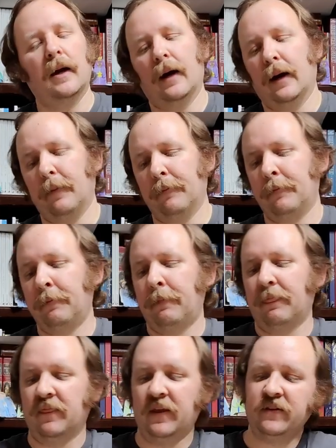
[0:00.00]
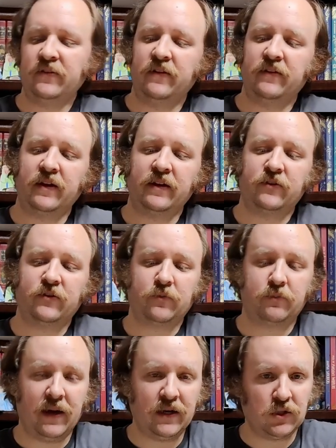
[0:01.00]
Um, this is a
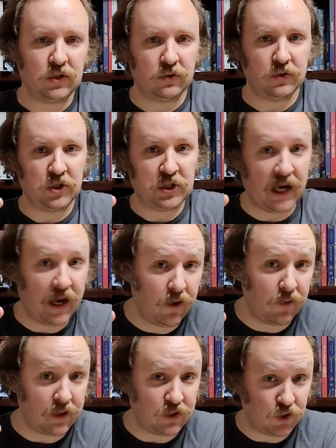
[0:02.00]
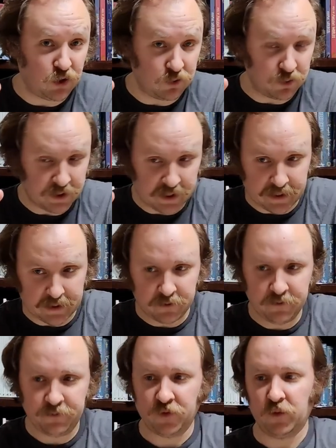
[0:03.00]
special cherries Jubelale,